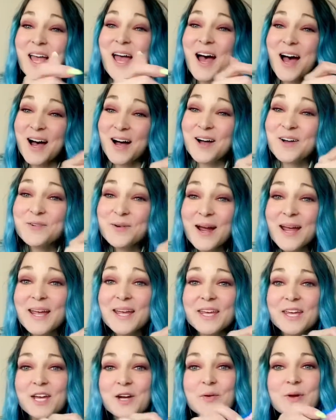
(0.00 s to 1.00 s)
All right,
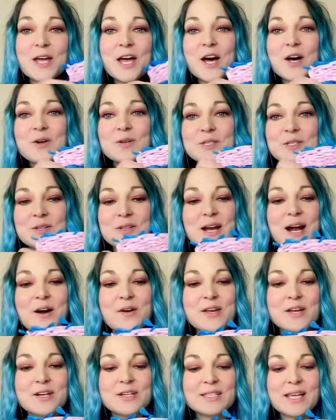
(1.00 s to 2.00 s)
here we go. So
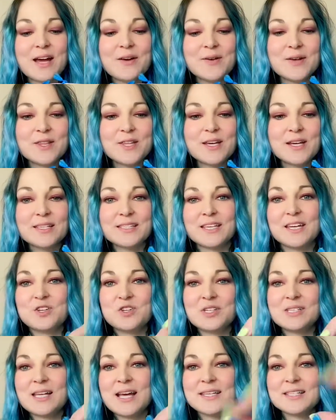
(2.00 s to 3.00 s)
now here's how it looks, and it
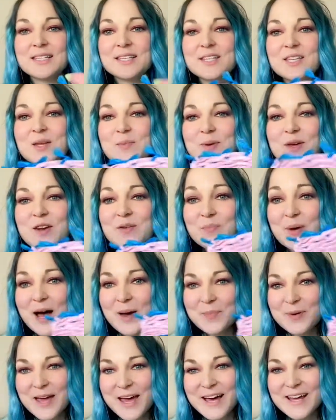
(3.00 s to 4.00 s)
just has a little bit of
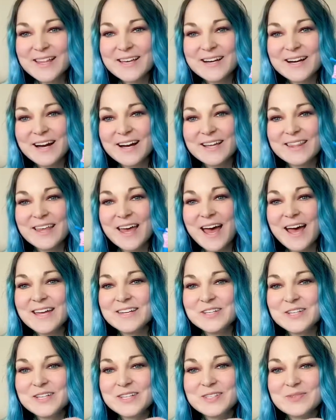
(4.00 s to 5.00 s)
pop of color on the
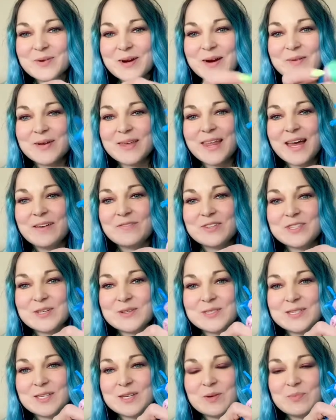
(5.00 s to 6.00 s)
edges where we left
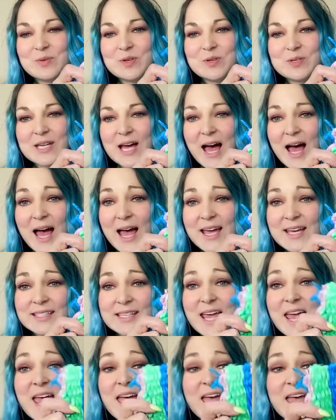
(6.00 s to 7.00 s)
those little blue ties.
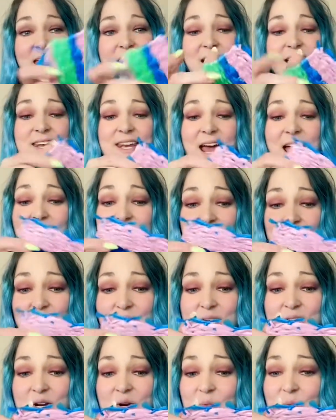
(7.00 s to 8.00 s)
And now
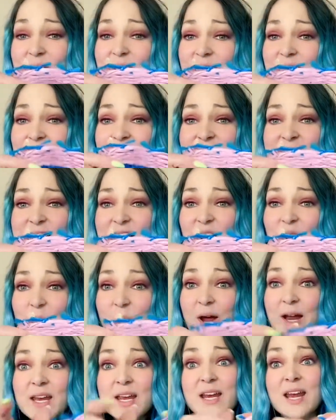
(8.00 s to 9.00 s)
your weaving is all
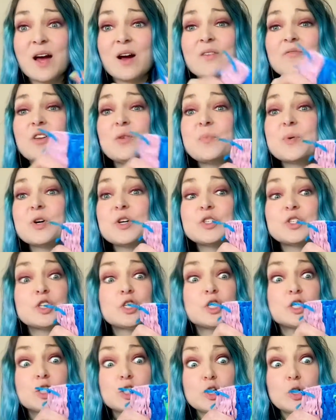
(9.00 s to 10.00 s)
ready. Now, if you pulled
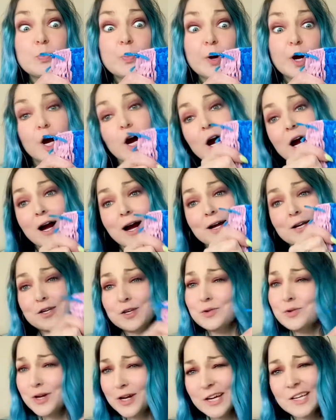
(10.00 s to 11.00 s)
super hard,
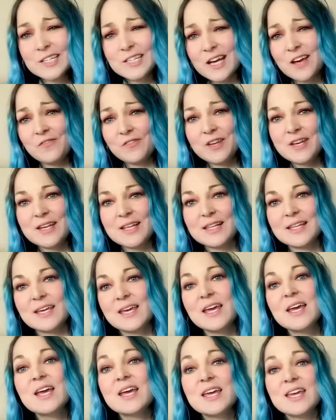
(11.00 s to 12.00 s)
you could
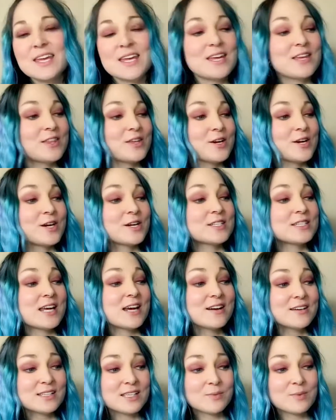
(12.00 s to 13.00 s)
definitely either
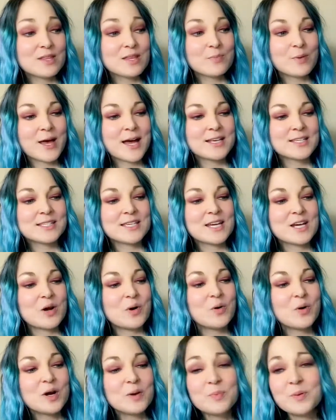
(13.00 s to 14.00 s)
tear some of the plastic
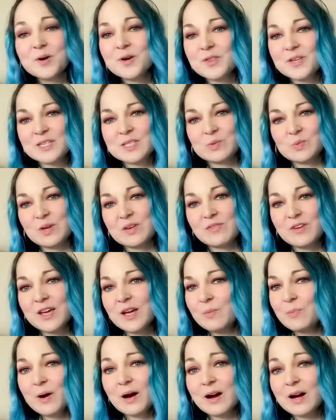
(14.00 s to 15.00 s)
or pull this weaving
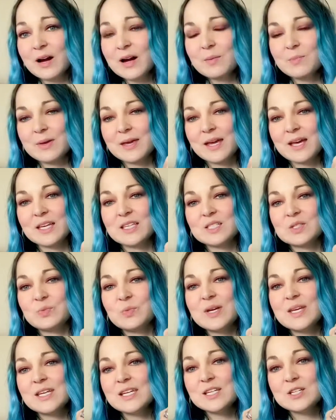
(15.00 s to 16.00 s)
apart, because
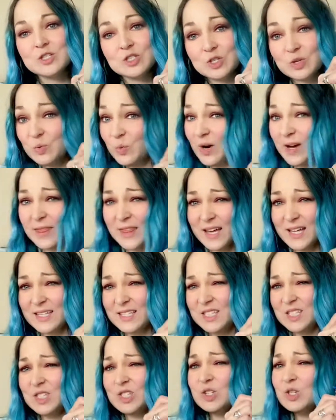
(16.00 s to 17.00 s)
we didn't do one
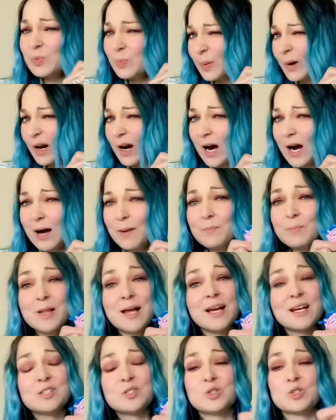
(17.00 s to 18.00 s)
that's super
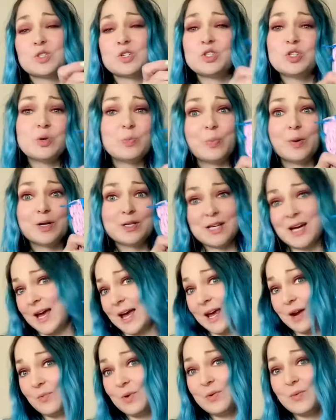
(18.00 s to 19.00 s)
complex or super
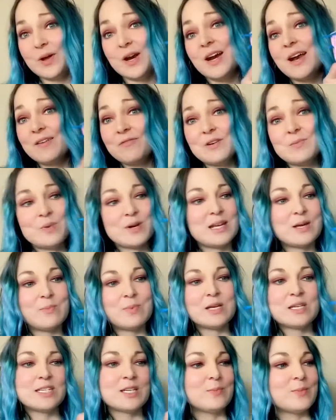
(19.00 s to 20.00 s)
tight. We wanted everybody
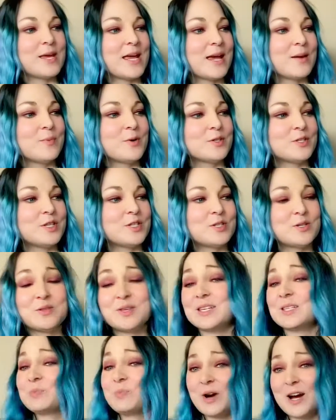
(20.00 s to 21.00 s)
to be able to do
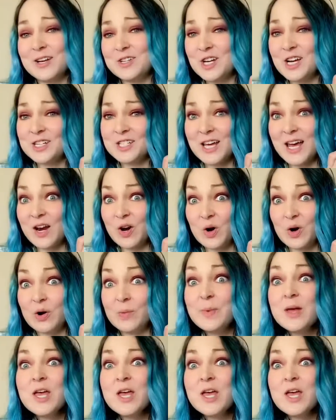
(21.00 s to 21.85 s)
this project at home.